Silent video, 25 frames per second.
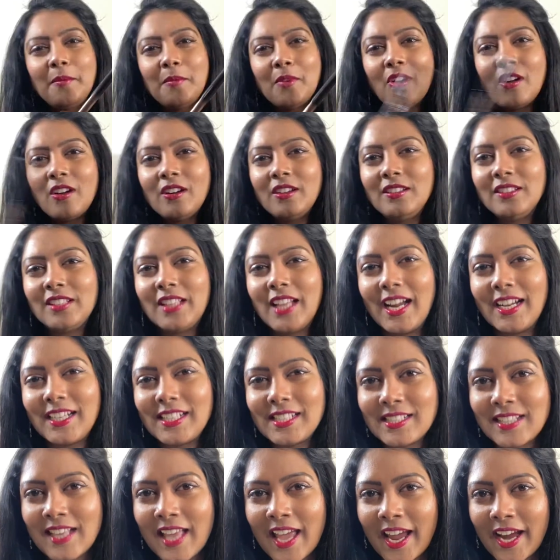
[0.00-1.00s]
not that
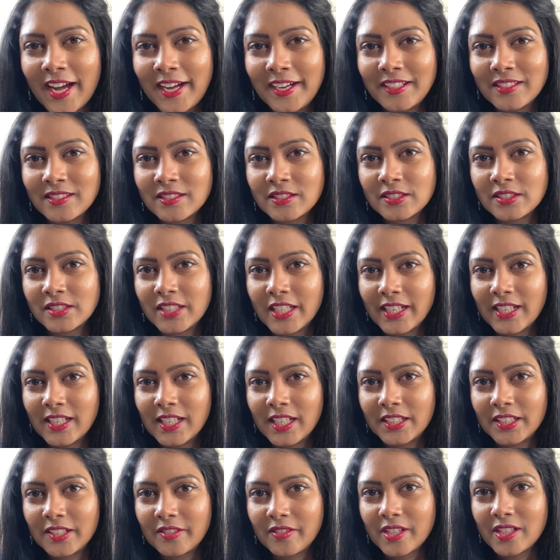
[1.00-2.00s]
sad
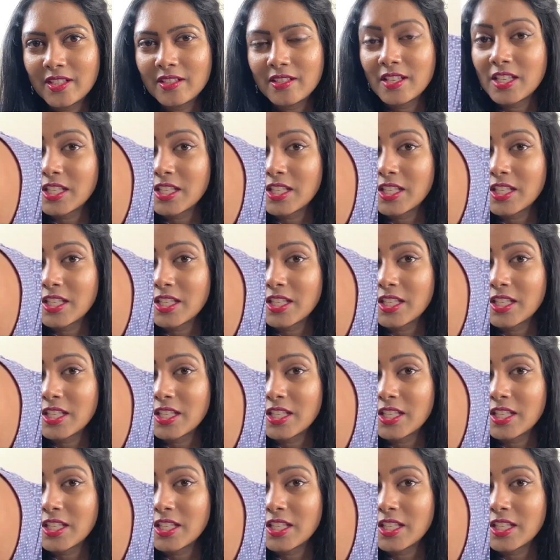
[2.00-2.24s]
decluttering this.